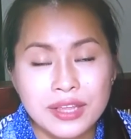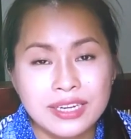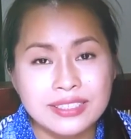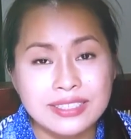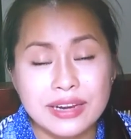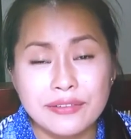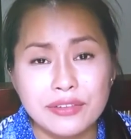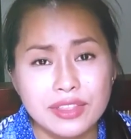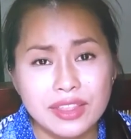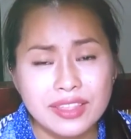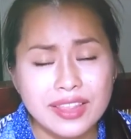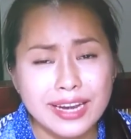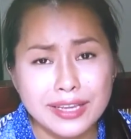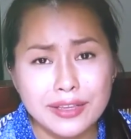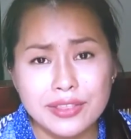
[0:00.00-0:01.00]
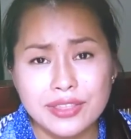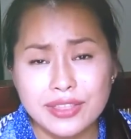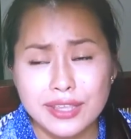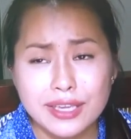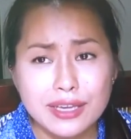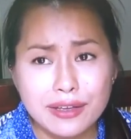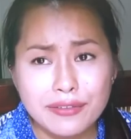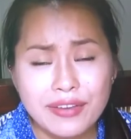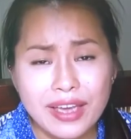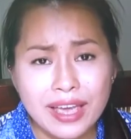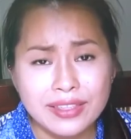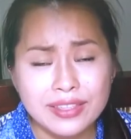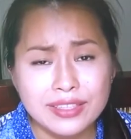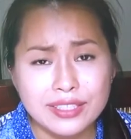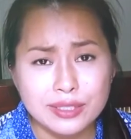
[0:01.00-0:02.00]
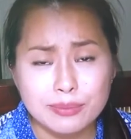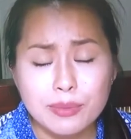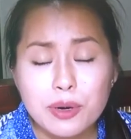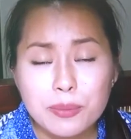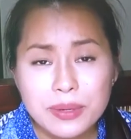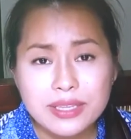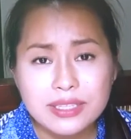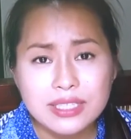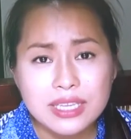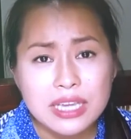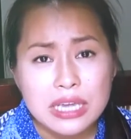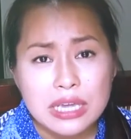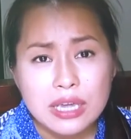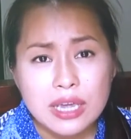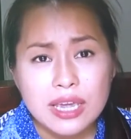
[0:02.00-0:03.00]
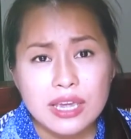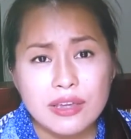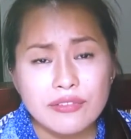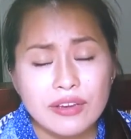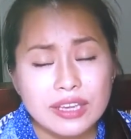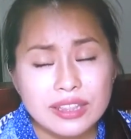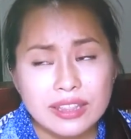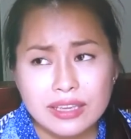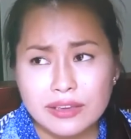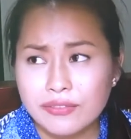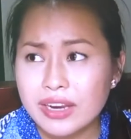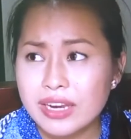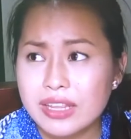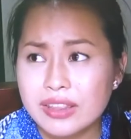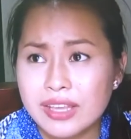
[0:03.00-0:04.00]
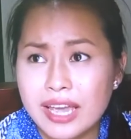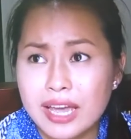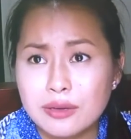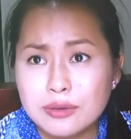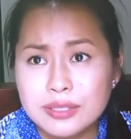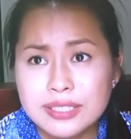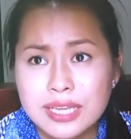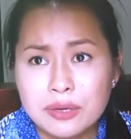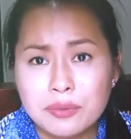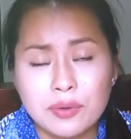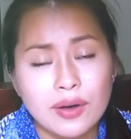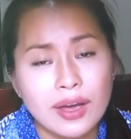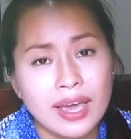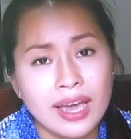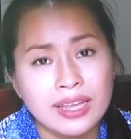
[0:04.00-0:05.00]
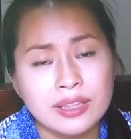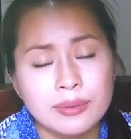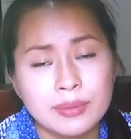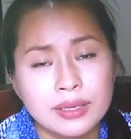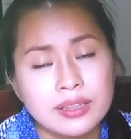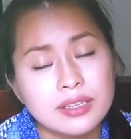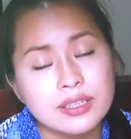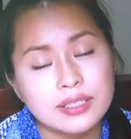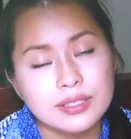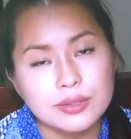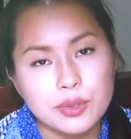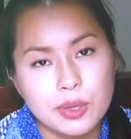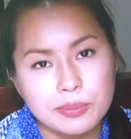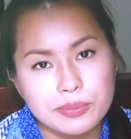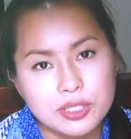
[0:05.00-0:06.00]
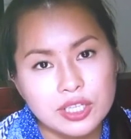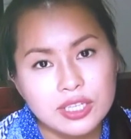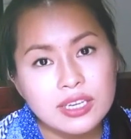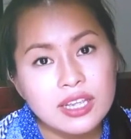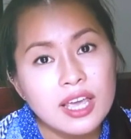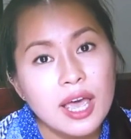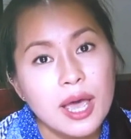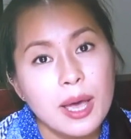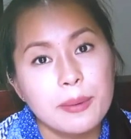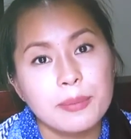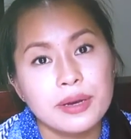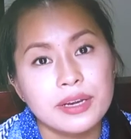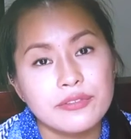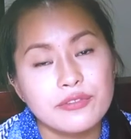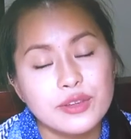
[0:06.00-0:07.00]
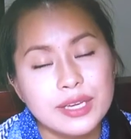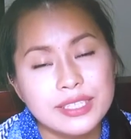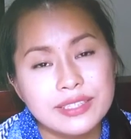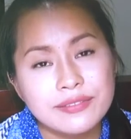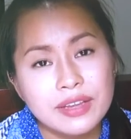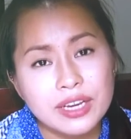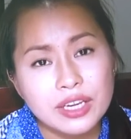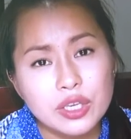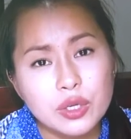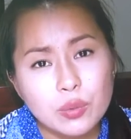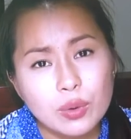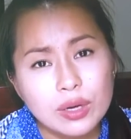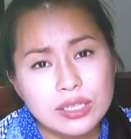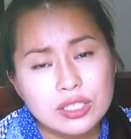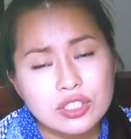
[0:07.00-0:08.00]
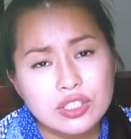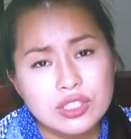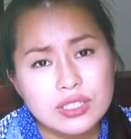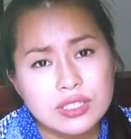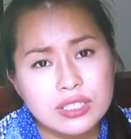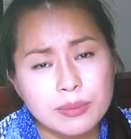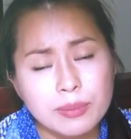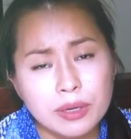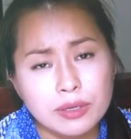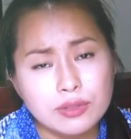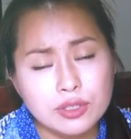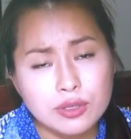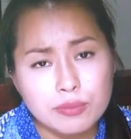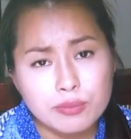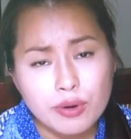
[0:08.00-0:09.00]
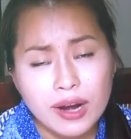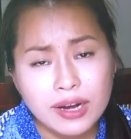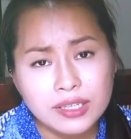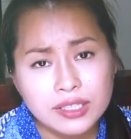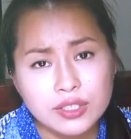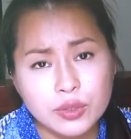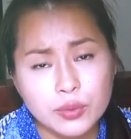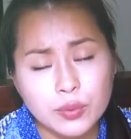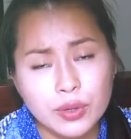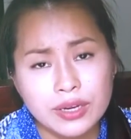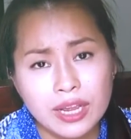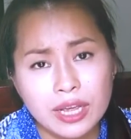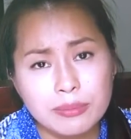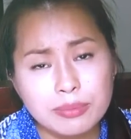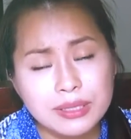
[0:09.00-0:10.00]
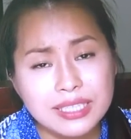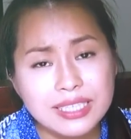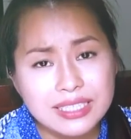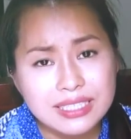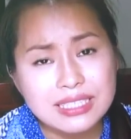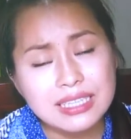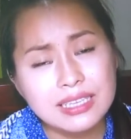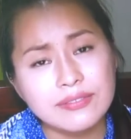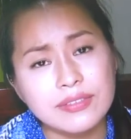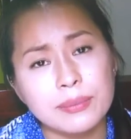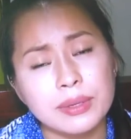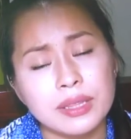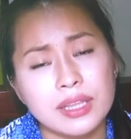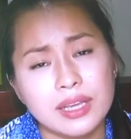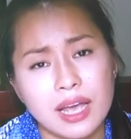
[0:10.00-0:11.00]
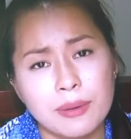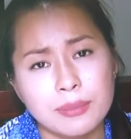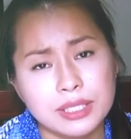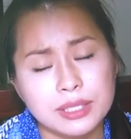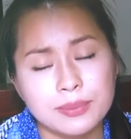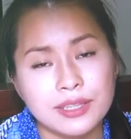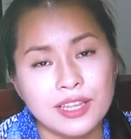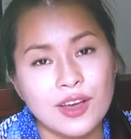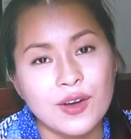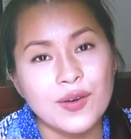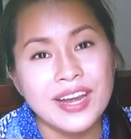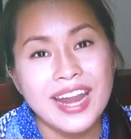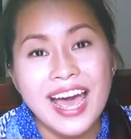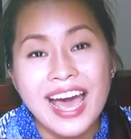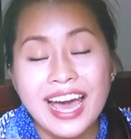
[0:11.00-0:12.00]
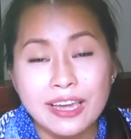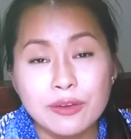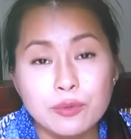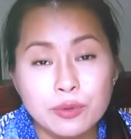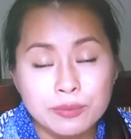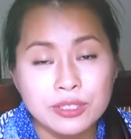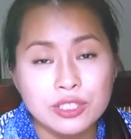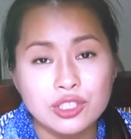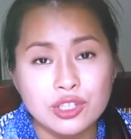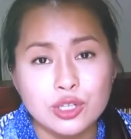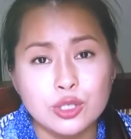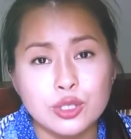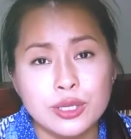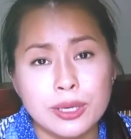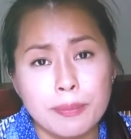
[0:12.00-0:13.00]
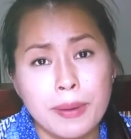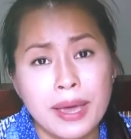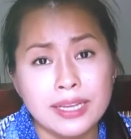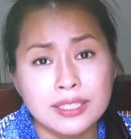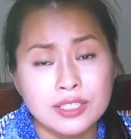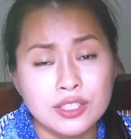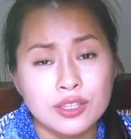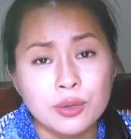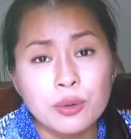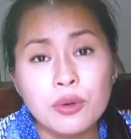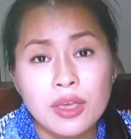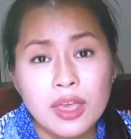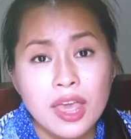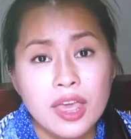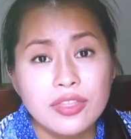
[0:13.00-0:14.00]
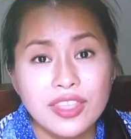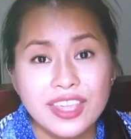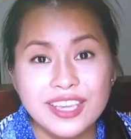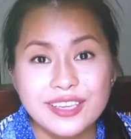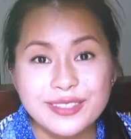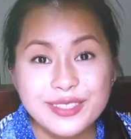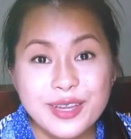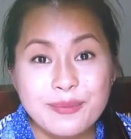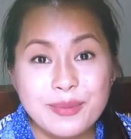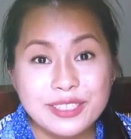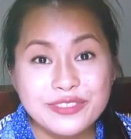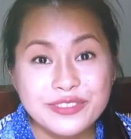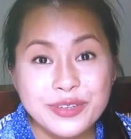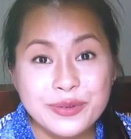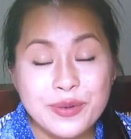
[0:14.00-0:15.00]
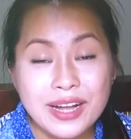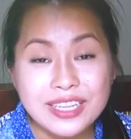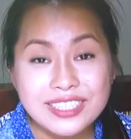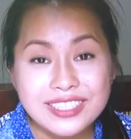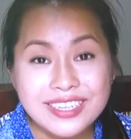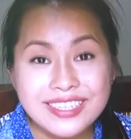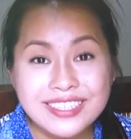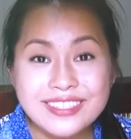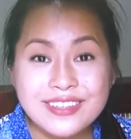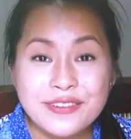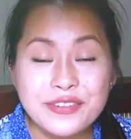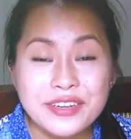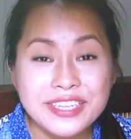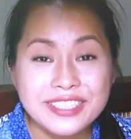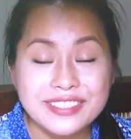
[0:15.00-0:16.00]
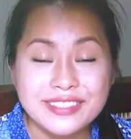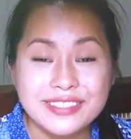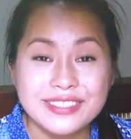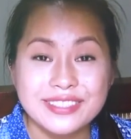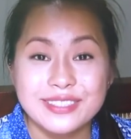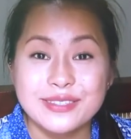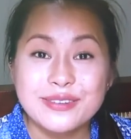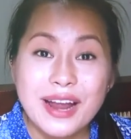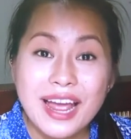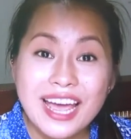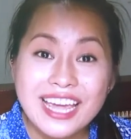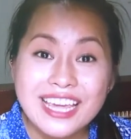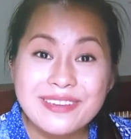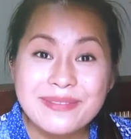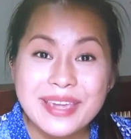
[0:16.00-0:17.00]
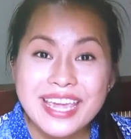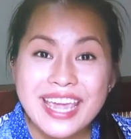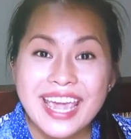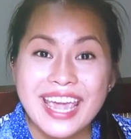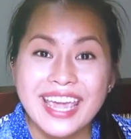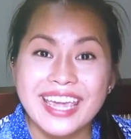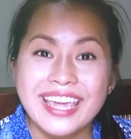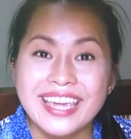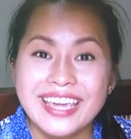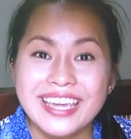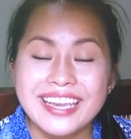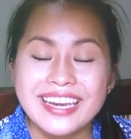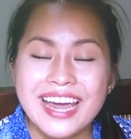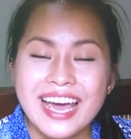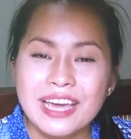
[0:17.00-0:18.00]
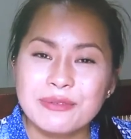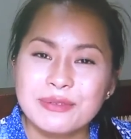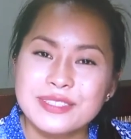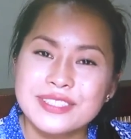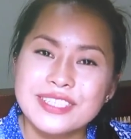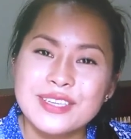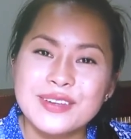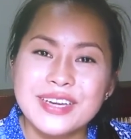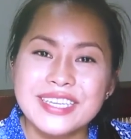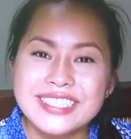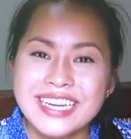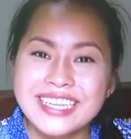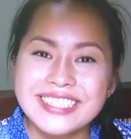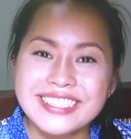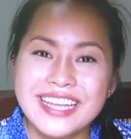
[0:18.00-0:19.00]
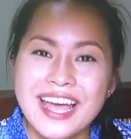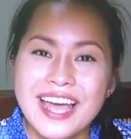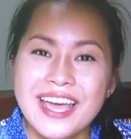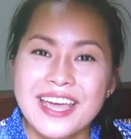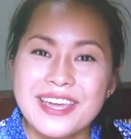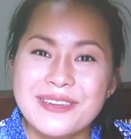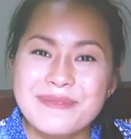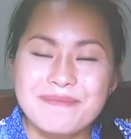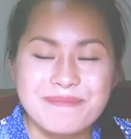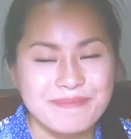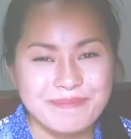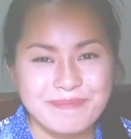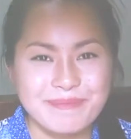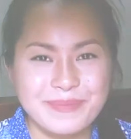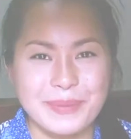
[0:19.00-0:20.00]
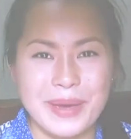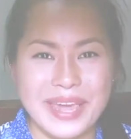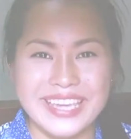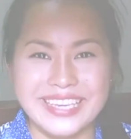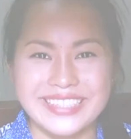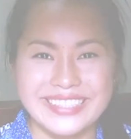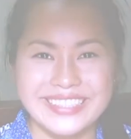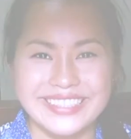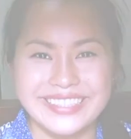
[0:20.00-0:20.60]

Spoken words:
That is everything that I could think of at this moment. If I think of anything else, I will add them in the description. But if you guys have any questions about certain products or whatnot, please leave them in the comments below and I will be sure to get back to you. Thank you so much for watching. Don't forget to subscribe and I will see you guys next time. Bye bye.